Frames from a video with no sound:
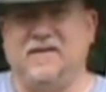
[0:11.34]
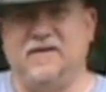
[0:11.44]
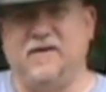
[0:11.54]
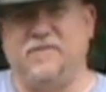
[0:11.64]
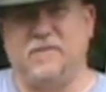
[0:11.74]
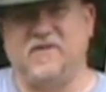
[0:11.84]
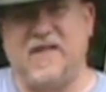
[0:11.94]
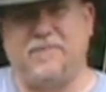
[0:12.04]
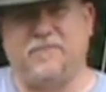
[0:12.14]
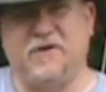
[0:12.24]
here from
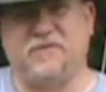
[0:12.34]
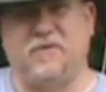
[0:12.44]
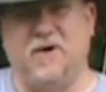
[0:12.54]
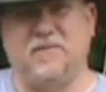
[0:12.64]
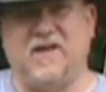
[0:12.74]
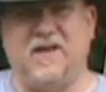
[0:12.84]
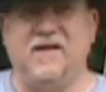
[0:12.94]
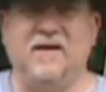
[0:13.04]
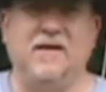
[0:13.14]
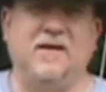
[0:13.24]
Snap Fresh Farm again.
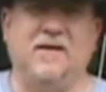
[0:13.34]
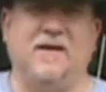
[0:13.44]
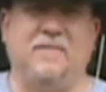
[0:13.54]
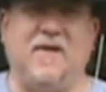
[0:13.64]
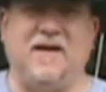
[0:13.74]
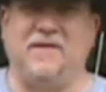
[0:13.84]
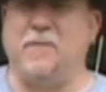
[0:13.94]
I'm not